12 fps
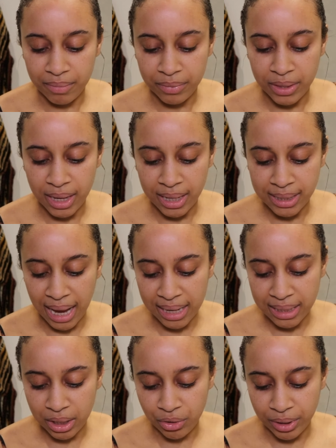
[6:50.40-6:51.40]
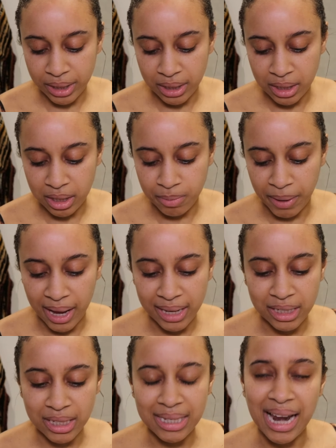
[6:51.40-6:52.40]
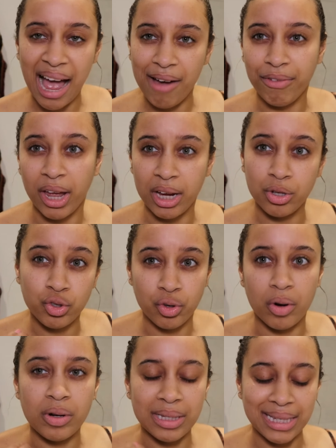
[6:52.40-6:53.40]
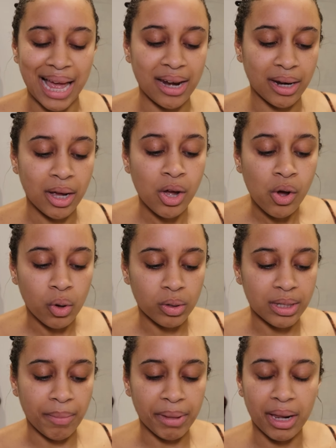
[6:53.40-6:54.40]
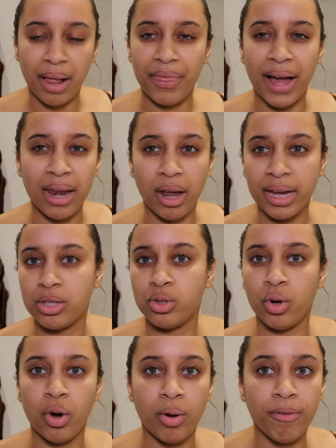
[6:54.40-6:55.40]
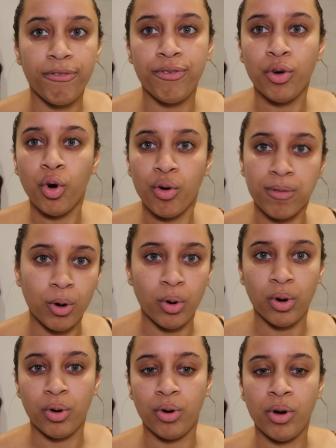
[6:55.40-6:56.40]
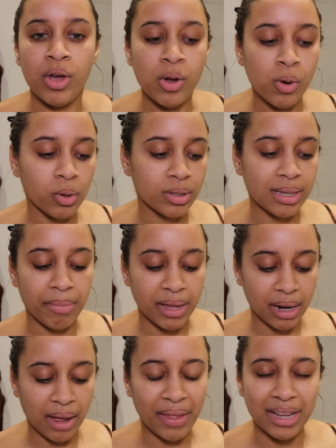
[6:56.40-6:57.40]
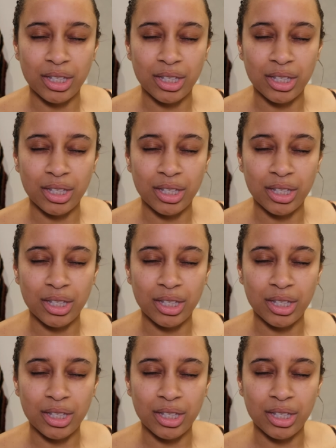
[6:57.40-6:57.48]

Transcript: the exact ingredients, but it doesn't have like a strong scent or something like that. Like it's not floral or something like that.